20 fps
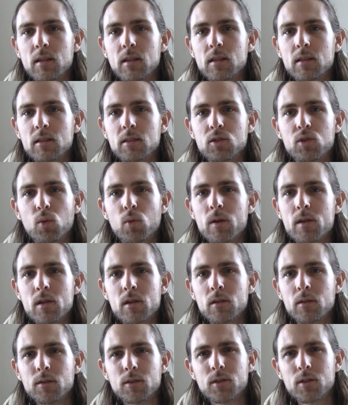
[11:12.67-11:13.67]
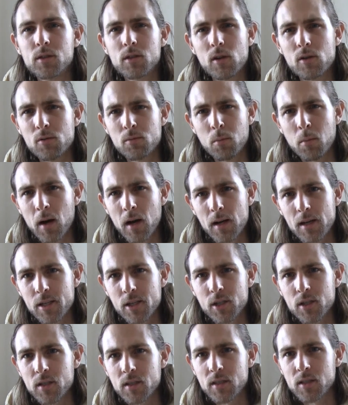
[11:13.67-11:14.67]
has dwindled so
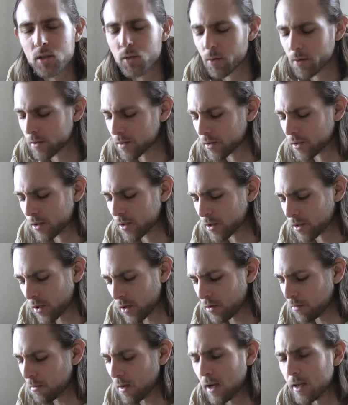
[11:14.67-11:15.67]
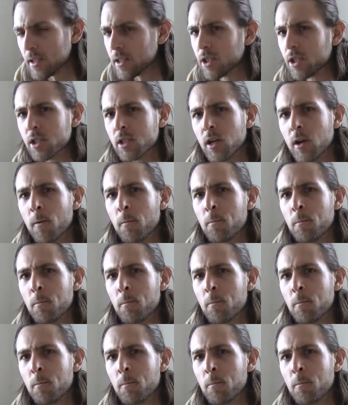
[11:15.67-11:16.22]
much. It's dwindled so much,